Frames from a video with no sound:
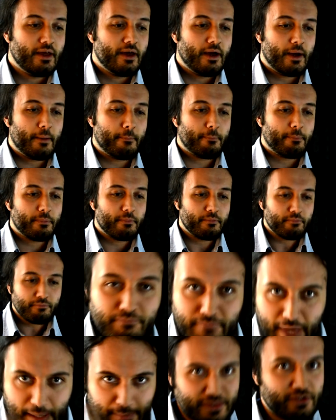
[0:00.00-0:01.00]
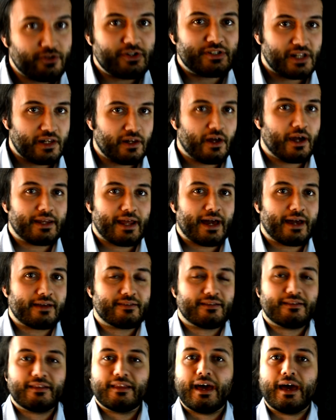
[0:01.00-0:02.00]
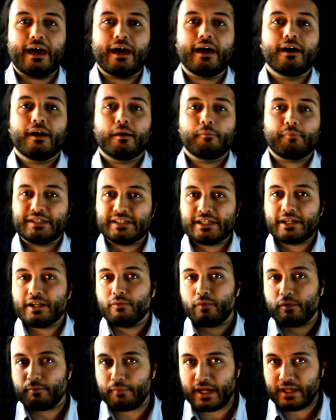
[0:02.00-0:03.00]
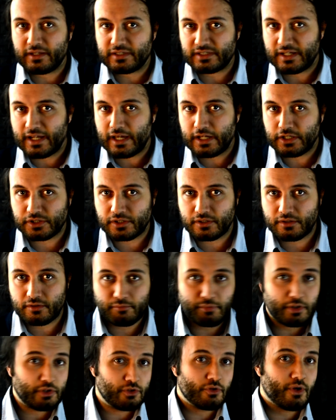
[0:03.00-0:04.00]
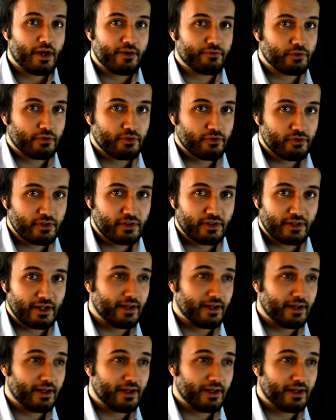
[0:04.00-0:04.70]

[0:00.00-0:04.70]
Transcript: Um, maybe there is a light accent there, particularly with my intonation, but you do have to consider that